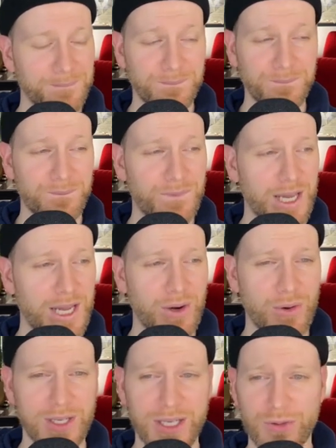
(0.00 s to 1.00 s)

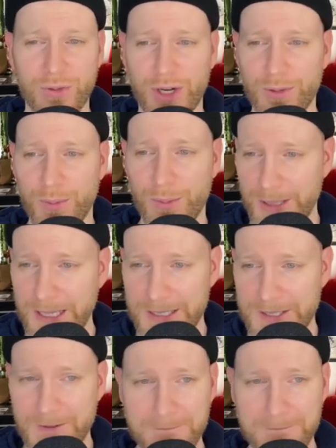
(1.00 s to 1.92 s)
very incredible piece,